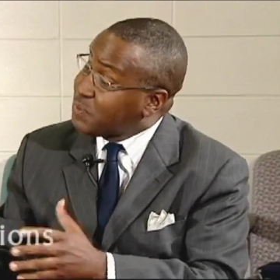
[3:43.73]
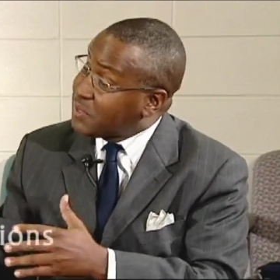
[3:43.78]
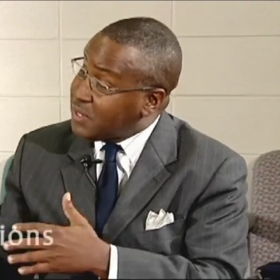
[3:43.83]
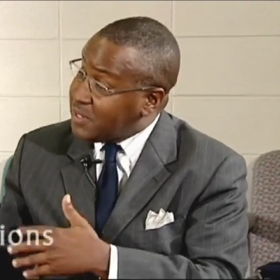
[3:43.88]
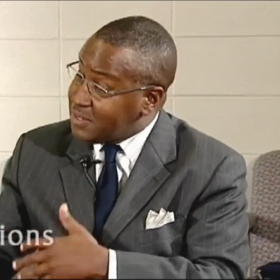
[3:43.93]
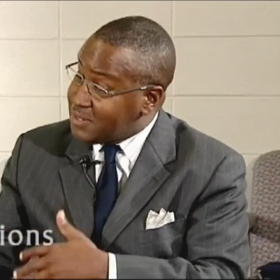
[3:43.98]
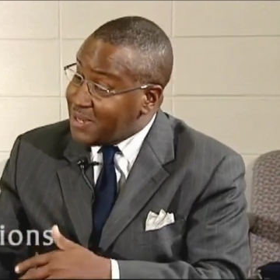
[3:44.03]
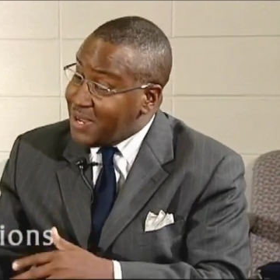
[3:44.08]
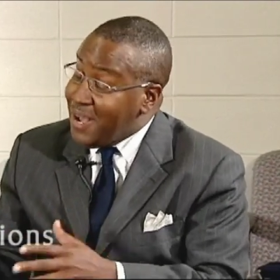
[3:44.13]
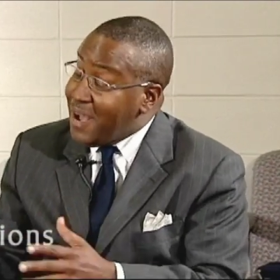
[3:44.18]

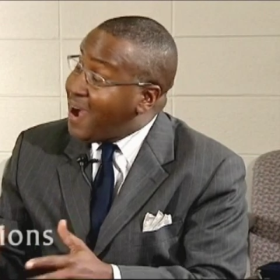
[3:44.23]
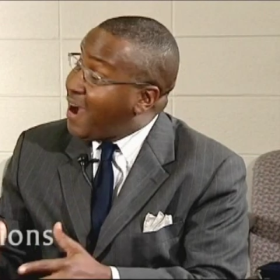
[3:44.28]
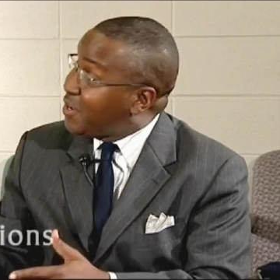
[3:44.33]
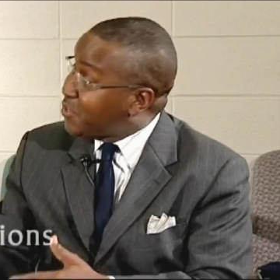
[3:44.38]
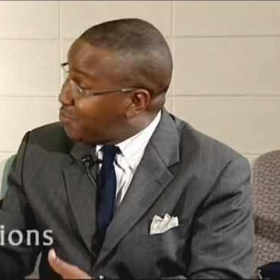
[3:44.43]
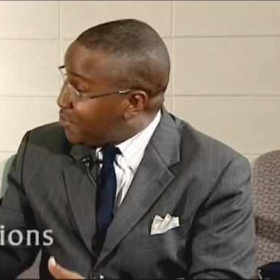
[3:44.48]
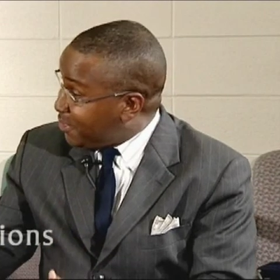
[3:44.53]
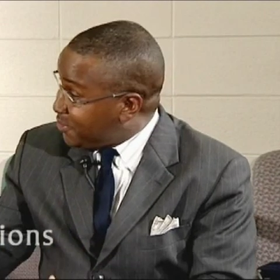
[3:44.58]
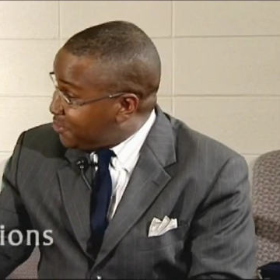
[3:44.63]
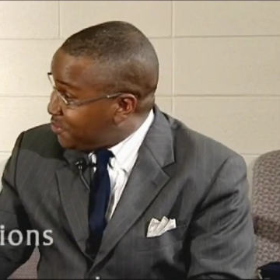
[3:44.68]
Because I
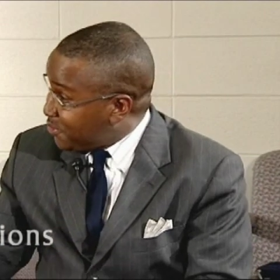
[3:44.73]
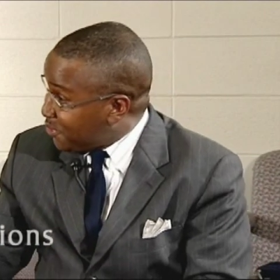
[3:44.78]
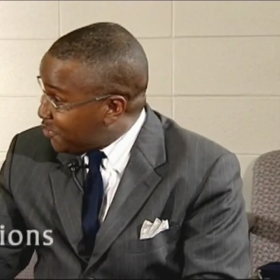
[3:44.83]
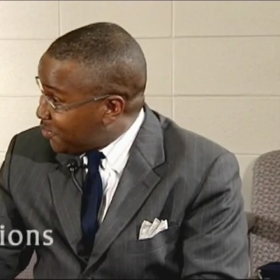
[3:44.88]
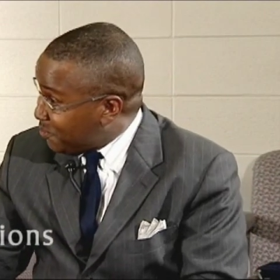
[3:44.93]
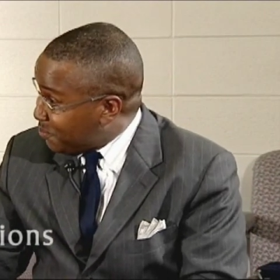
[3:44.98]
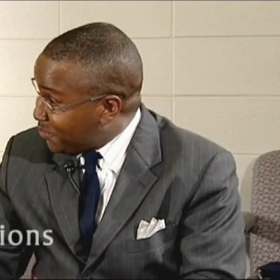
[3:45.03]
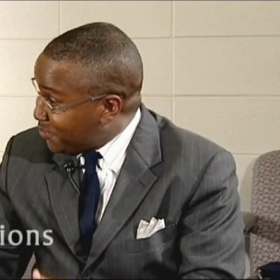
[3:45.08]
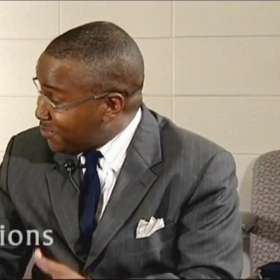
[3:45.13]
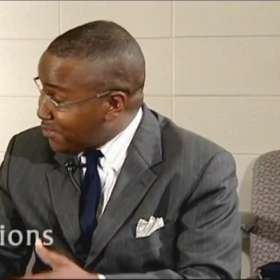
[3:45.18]
was watching your
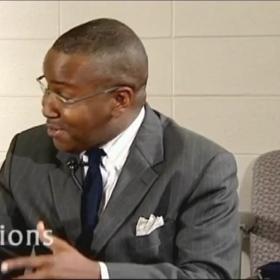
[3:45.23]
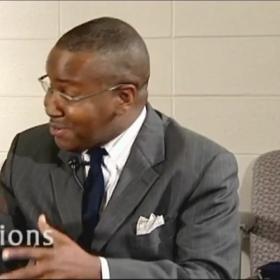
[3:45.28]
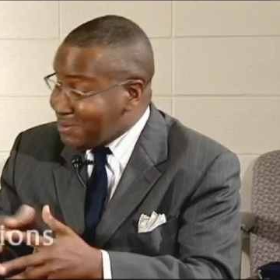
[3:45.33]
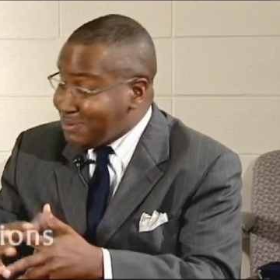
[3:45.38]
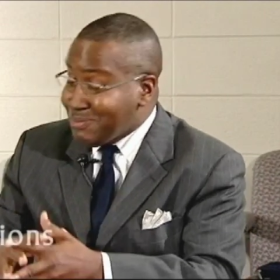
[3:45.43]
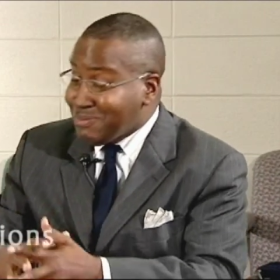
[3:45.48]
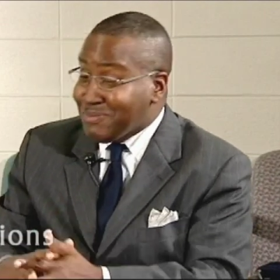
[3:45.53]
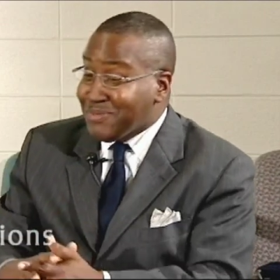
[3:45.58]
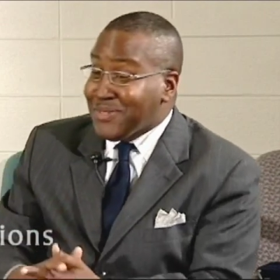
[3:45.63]
Oprah show,